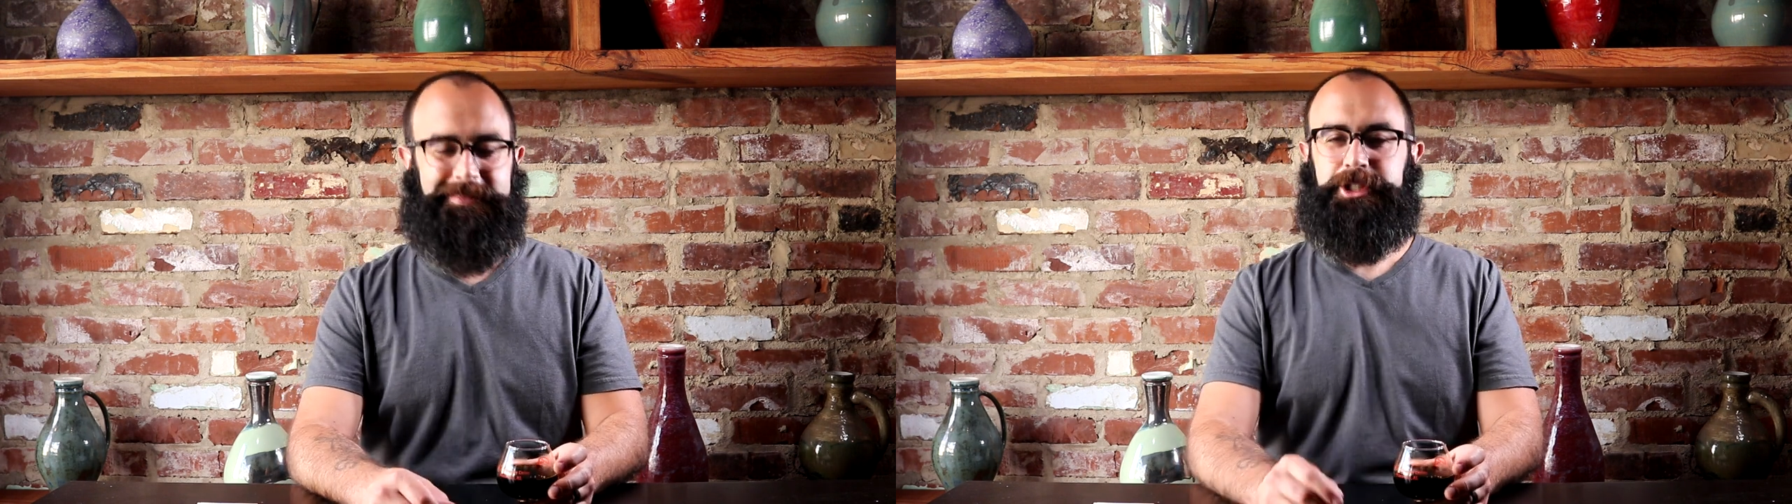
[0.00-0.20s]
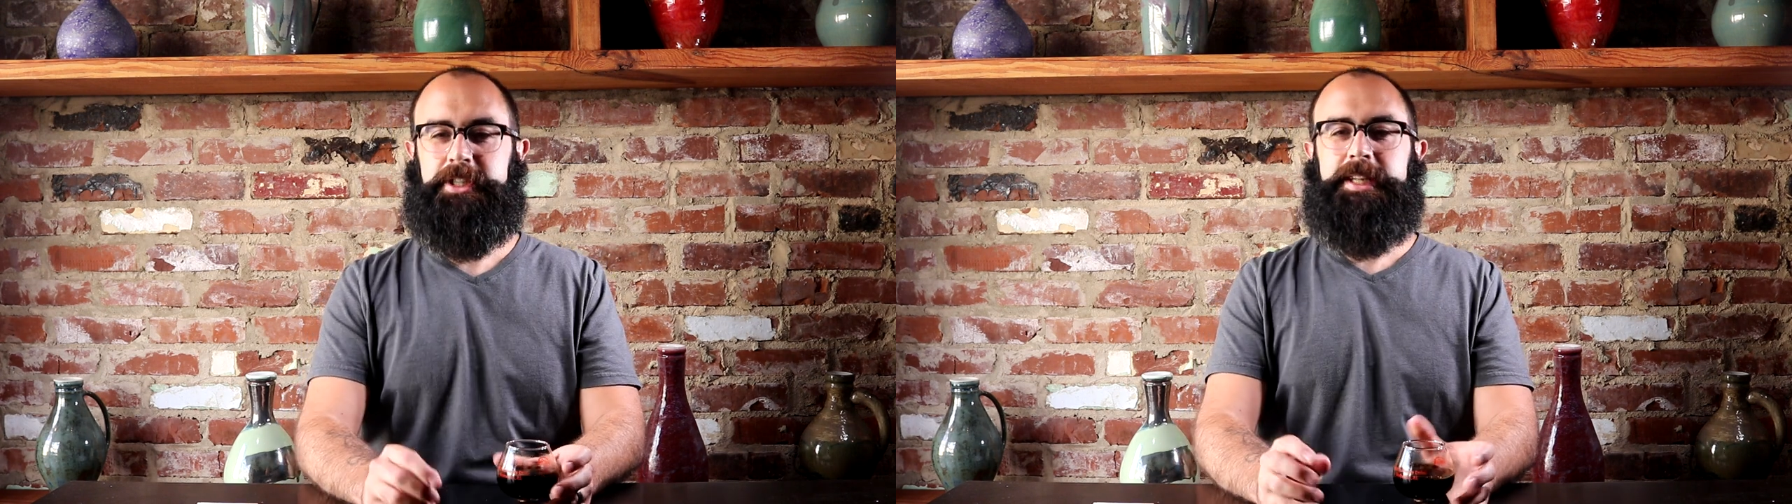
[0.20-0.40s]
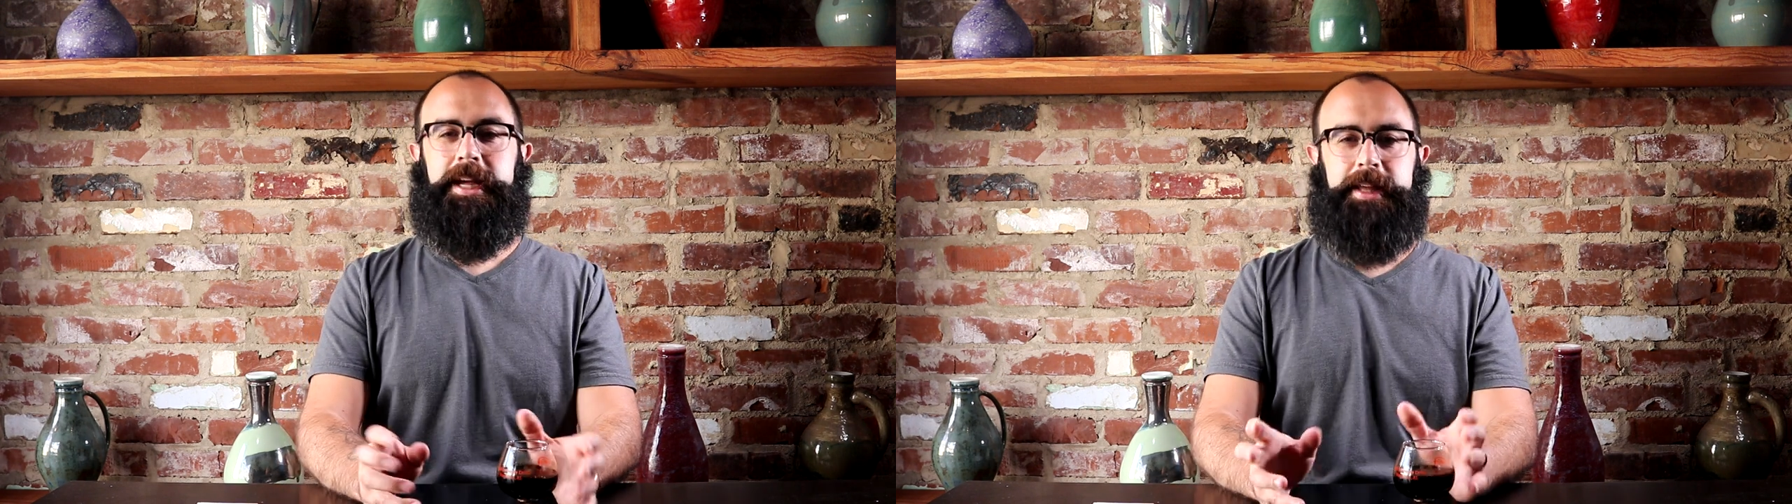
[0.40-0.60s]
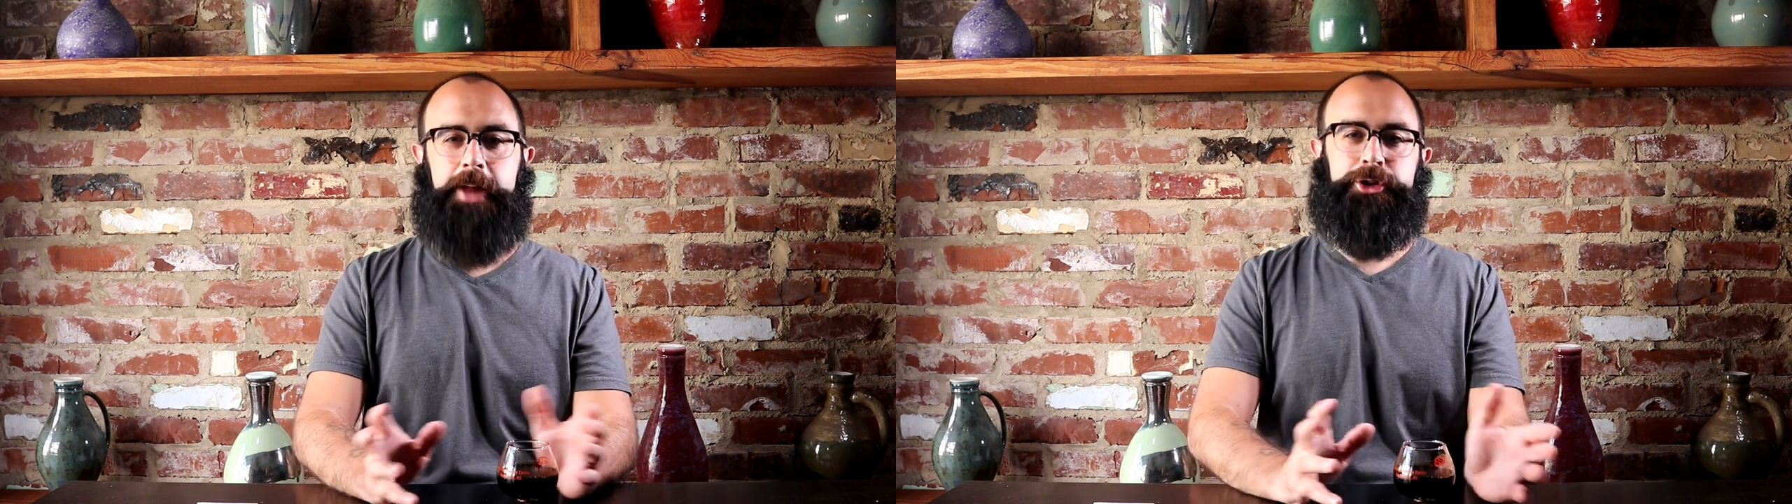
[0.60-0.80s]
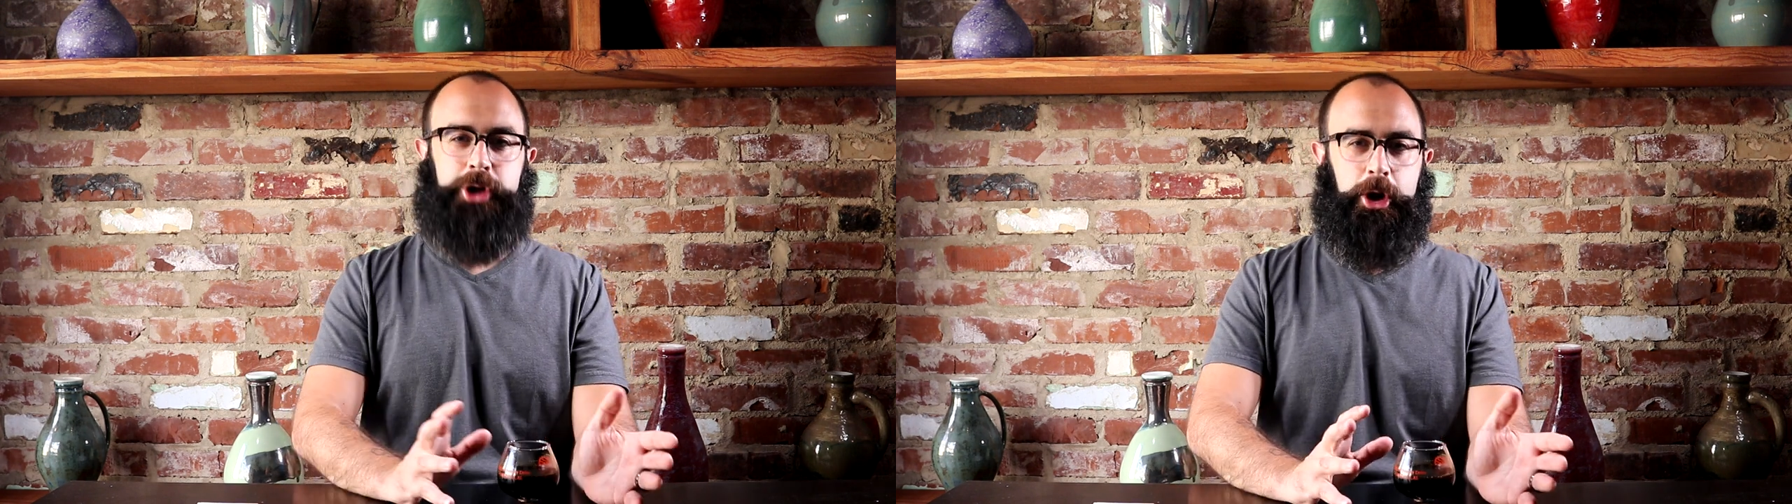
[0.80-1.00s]
Just like the
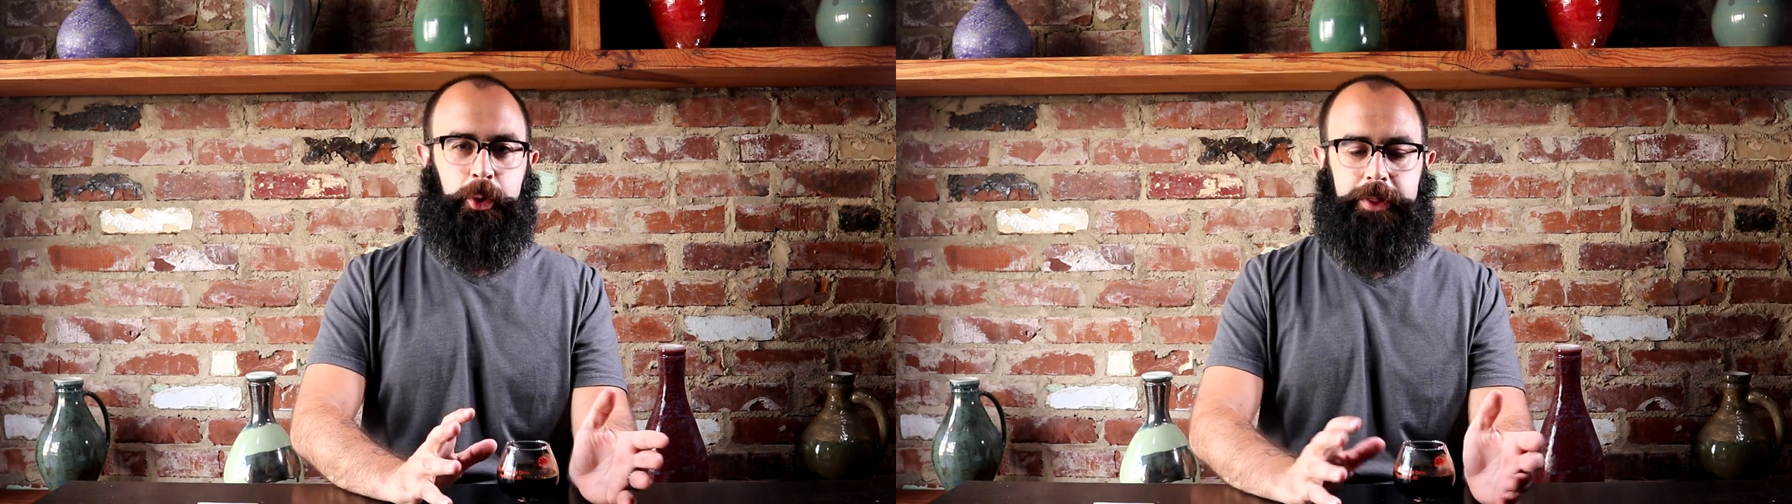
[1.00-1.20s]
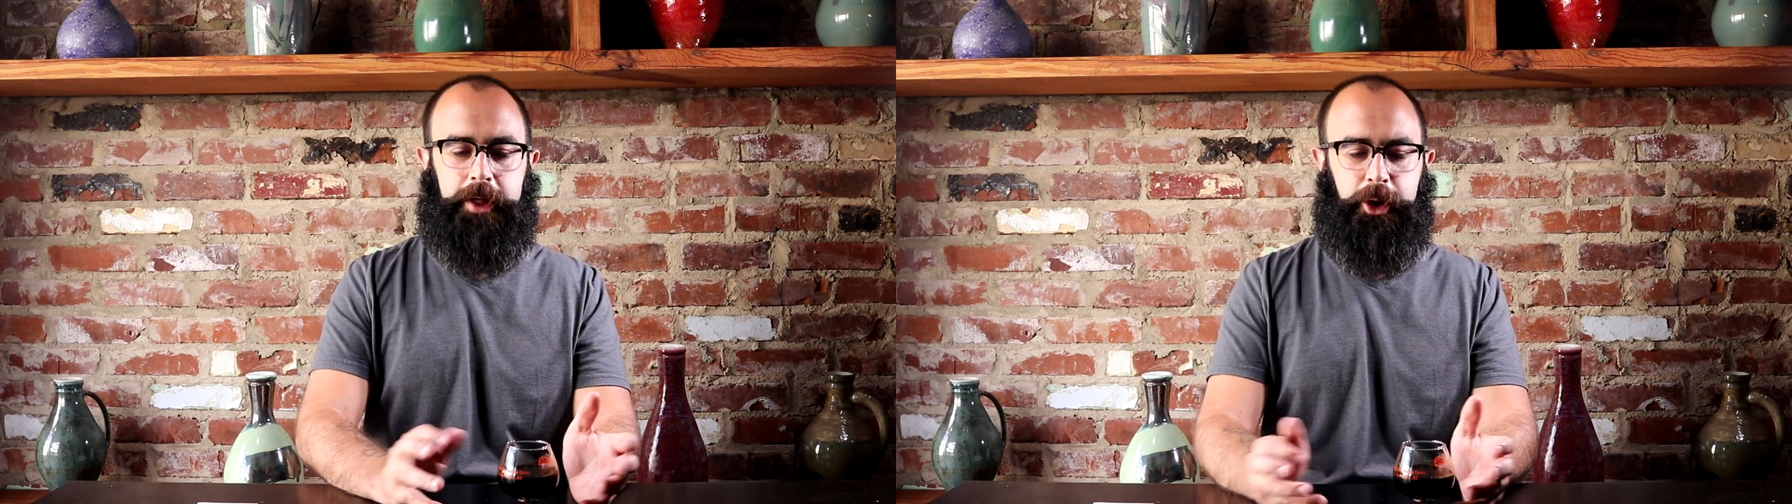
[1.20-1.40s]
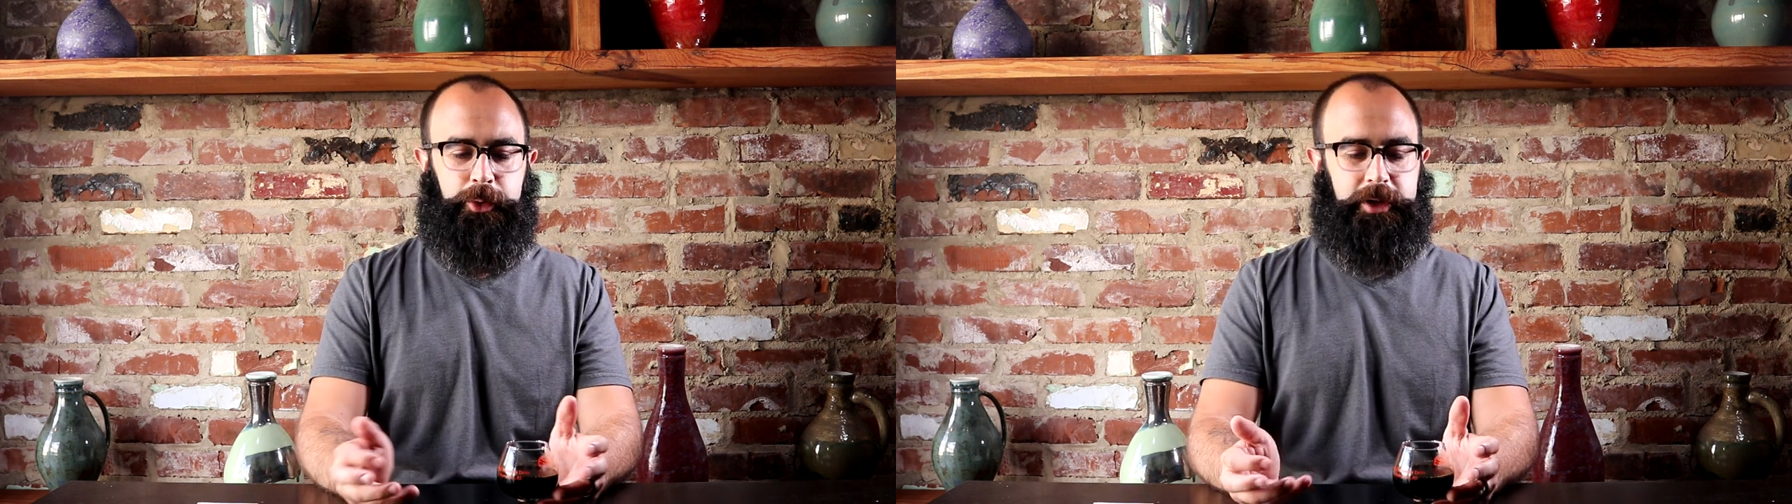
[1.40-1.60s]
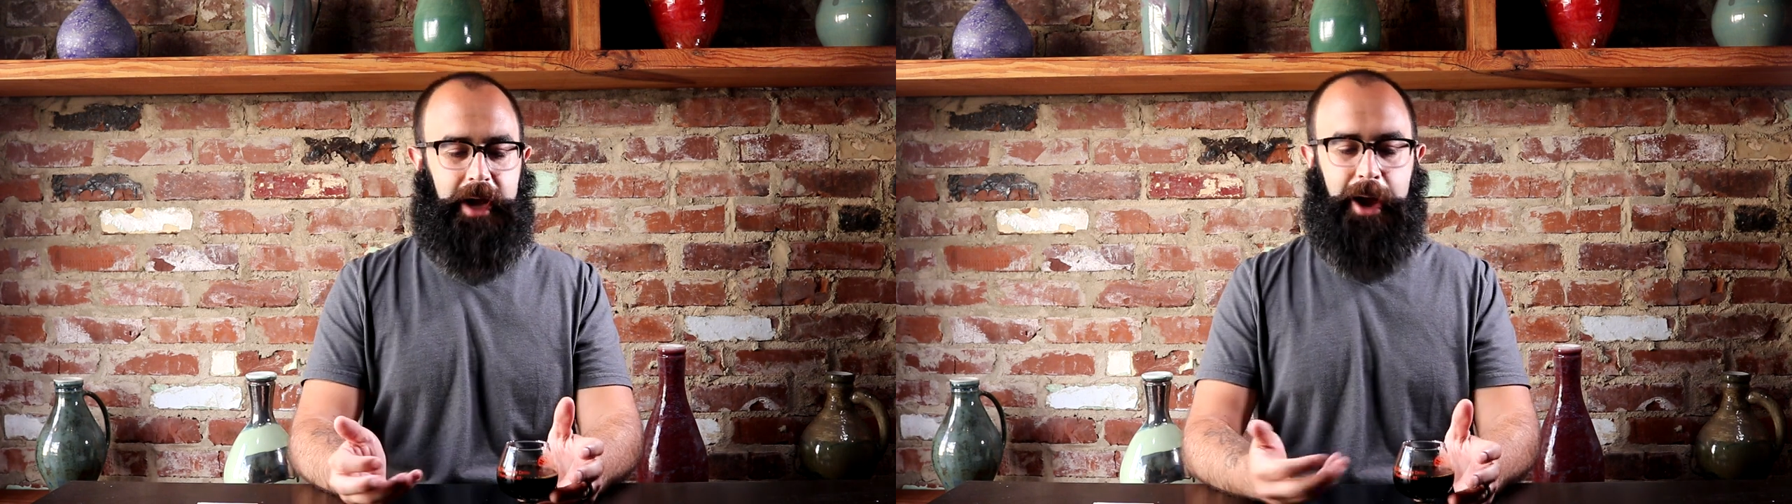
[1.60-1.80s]
other dark one though,